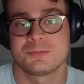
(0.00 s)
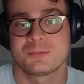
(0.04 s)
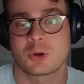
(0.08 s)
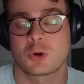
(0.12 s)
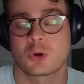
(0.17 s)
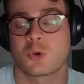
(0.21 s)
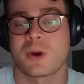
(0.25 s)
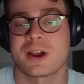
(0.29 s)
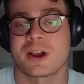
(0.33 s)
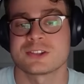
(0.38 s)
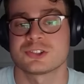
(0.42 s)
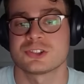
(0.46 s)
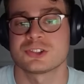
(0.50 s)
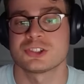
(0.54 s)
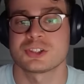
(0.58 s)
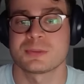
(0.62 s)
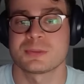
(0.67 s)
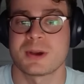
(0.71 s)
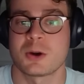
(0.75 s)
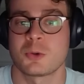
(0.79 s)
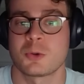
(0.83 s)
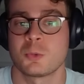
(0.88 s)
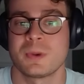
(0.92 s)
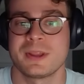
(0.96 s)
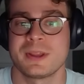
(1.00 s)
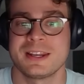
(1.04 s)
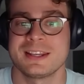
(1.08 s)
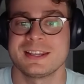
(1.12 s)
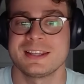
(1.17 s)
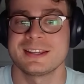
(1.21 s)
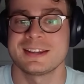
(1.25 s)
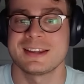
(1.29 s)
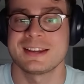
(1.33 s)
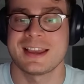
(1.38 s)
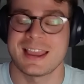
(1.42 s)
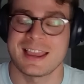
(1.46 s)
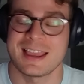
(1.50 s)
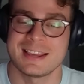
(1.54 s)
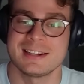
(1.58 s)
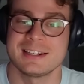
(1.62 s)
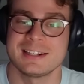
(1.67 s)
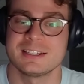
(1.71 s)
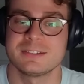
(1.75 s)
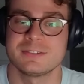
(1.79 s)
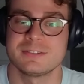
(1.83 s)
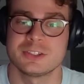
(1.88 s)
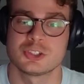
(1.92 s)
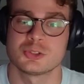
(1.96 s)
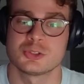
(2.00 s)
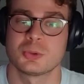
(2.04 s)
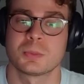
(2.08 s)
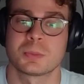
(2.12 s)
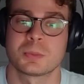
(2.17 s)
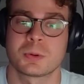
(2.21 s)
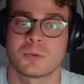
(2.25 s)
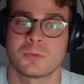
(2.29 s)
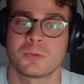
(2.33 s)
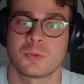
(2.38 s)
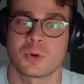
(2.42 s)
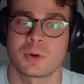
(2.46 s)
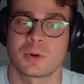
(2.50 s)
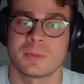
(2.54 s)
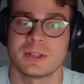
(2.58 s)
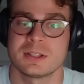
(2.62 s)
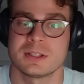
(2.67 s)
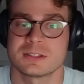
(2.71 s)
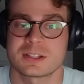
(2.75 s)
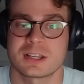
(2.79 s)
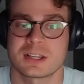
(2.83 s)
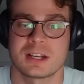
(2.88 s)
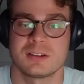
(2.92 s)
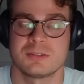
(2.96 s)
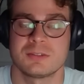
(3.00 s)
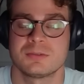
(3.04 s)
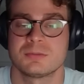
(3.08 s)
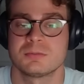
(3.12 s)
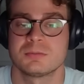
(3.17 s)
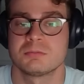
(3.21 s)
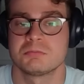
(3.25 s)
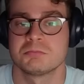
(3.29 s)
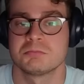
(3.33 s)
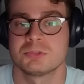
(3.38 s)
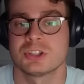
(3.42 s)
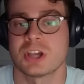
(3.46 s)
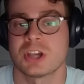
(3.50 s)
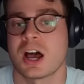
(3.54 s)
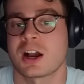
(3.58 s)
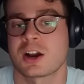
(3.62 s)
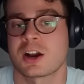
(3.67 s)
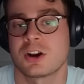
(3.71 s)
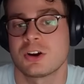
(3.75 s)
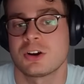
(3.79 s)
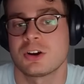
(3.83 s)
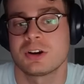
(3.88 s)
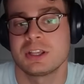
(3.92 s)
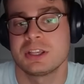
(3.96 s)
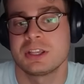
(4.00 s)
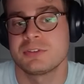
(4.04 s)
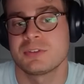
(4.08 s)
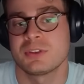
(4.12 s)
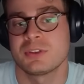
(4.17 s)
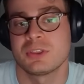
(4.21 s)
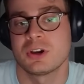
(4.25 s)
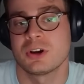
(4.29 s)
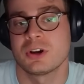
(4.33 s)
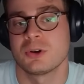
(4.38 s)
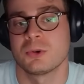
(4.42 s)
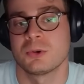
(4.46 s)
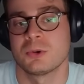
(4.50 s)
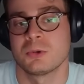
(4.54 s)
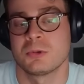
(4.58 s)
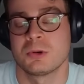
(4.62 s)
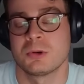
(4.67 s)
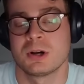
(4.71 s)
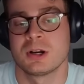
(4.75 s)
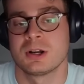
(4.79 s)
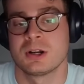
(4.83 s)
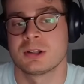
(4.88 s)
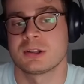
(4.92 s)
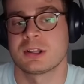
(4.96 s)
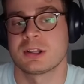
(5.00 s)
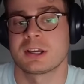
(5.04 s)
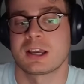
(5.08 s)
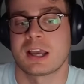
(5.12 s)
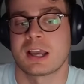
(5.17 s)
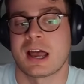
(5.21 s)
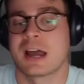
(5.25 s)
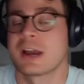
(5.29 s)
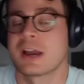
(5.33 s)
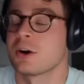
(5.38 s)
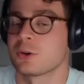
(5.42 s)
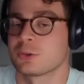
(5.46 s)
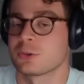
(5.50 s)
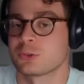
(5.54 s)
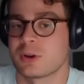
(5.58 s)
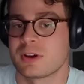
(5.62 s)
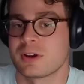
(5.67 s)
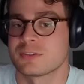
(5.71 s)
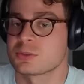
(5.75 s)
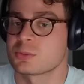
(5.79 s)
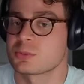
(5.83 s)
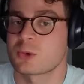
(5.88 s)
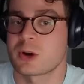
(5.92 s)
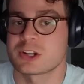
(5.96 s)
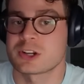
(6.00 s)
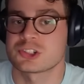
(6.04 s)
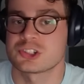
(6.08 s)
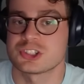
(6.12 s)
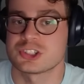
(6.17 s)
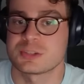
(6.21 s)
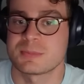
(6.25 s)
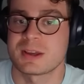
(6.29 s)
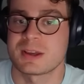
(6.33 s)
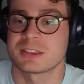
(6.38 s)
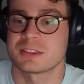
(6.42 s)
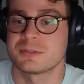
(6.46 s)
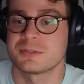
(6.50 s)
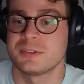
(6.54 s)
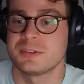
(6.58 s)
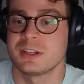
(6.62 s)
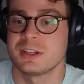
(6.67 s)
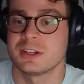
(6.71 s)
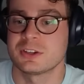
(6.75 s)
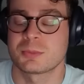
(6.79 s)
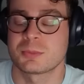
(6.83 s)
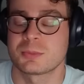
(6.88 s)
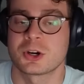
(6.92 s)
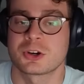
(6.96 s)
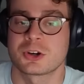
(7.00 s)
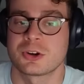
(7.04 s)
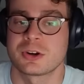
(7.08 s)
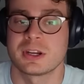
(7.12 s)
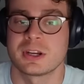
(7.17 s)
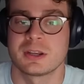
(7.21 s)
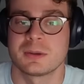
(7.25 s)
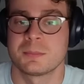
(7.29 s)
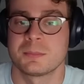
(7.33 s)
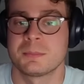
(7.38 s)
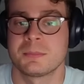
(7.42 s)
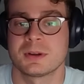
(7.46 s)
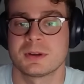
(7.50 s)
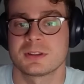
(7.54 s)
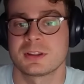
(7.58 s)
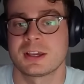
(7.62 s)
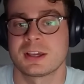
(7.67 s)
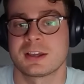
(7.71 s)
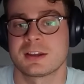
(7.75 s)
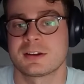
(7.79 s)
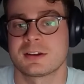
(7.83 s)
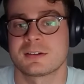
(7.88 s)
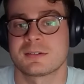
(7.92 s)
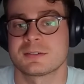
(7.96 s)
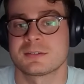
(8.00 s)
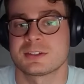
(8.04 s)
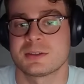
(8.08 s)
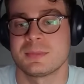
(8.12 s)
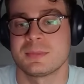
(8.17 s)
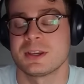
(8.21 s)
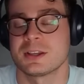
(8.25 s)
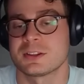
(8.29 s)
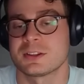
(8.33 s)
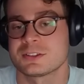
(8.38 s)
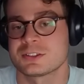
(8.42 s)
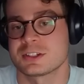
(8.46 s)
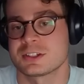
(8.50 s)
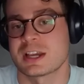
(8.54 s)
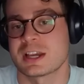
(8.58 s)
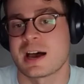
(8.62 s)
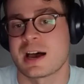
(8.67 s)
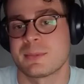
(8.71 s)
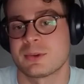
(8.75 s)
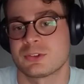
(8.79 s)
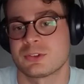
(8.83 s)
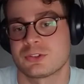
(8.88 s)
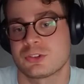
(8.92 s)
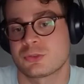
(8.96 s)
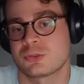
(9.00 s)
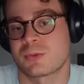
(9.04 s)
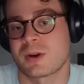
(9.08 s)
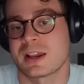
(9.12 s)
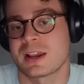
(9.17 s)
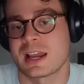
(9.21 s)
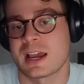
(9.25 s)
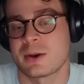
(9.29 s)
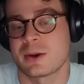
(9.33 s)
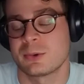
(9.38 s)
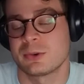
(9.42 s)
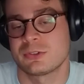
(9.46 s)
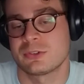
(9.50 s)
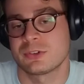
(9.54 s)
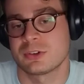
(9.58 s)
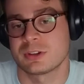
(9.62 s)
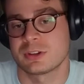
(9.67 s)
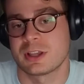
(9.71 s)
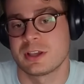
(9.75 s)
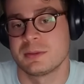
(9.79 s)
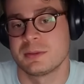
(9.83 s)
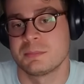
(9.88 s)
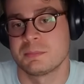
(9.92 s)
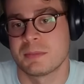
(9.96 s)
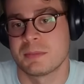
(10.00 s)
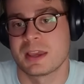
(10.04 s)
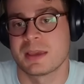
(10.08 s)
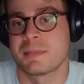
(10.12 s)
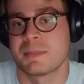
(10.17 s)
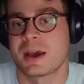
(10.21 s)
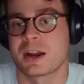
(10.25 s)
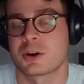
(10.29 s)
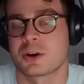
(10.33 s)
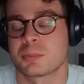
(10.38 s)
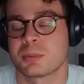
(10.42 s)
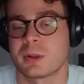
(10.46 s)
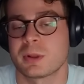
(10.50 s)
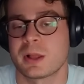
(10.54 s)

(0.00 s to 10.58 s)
The questions about winning and individual performance kind of dock her, even though I also have some questions about the Phoenix Mercury. But to me, Alyssa Thomas just right now is still a better